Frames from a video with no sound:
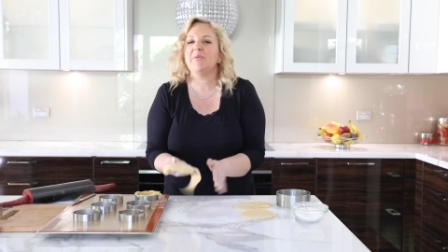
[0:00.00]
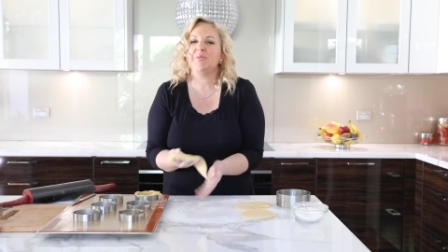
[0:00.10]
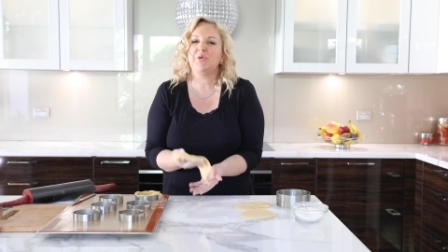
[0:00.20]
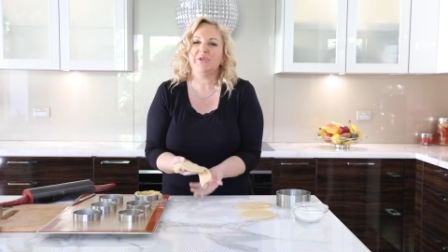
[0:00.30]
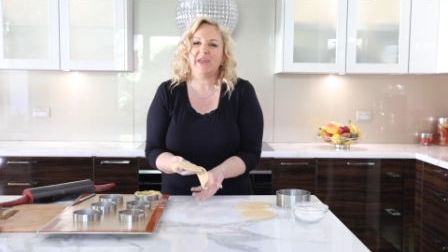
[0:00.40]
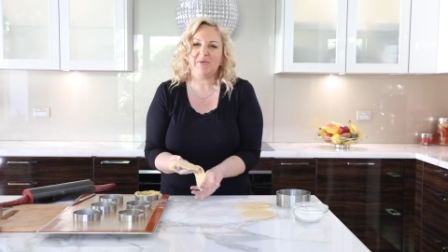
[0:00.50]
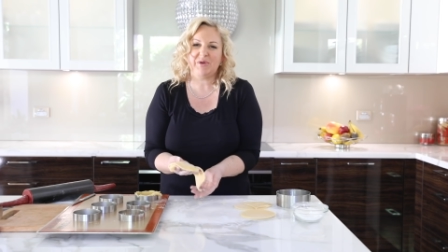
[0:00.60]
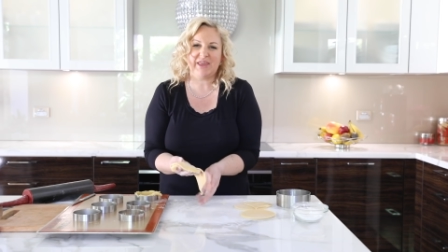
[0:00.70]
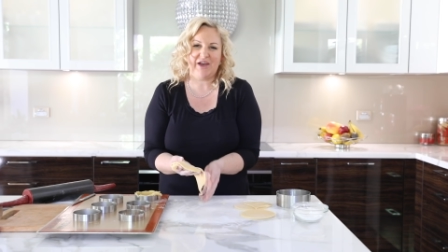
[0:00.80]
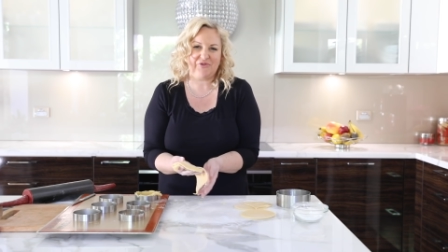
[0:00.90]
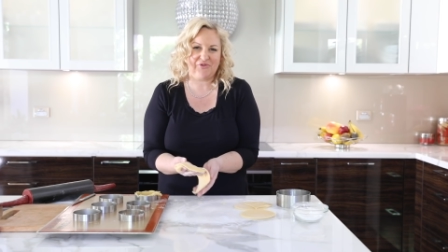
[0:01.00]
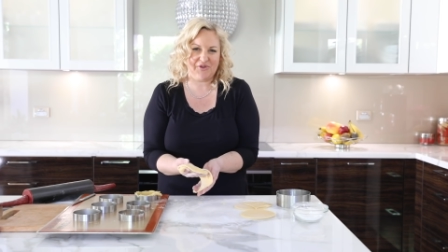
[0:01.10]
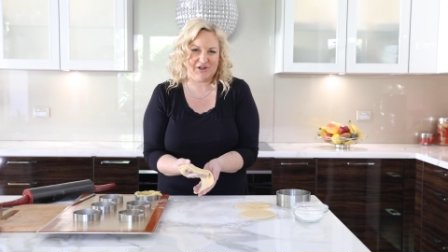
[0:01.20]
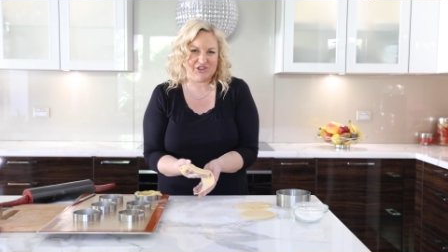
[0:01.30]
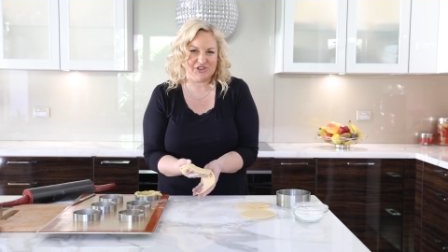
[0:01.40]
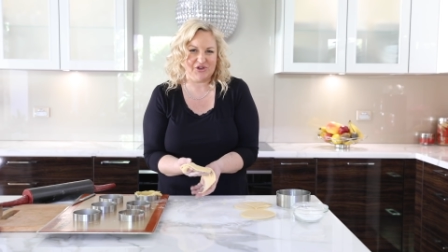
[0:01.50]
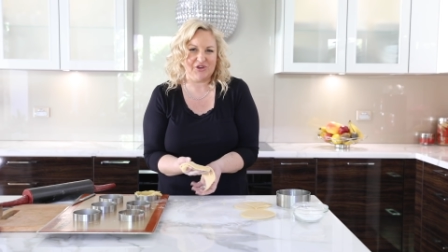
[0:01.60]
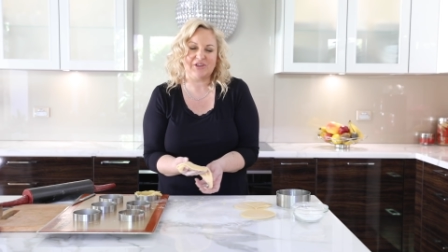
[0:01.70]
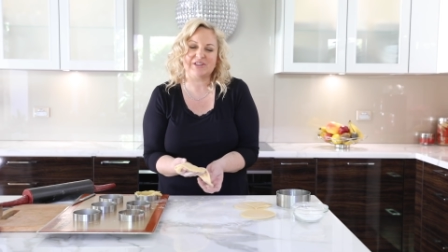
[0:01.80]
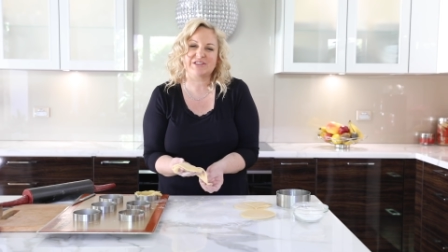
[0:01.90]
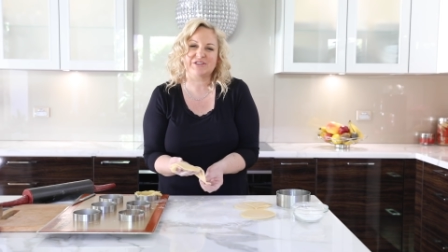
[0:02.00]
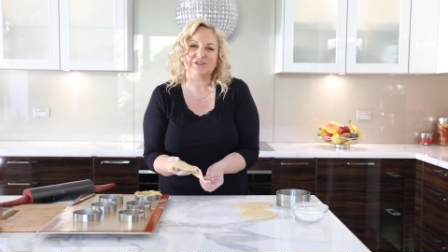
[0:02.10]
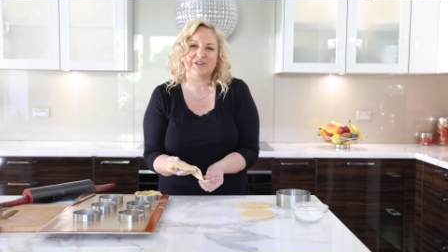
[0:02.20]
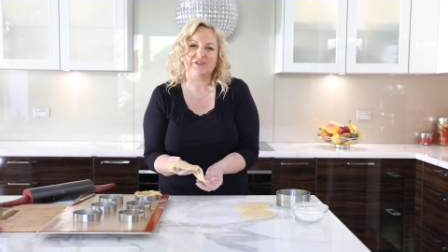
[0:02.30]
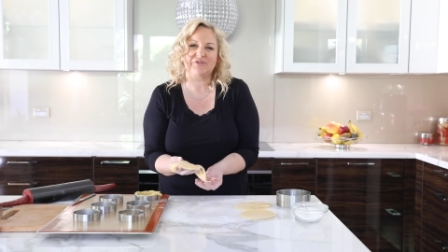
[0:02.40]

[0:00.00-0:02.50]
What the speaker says: we put that with our fresh dough that's still in the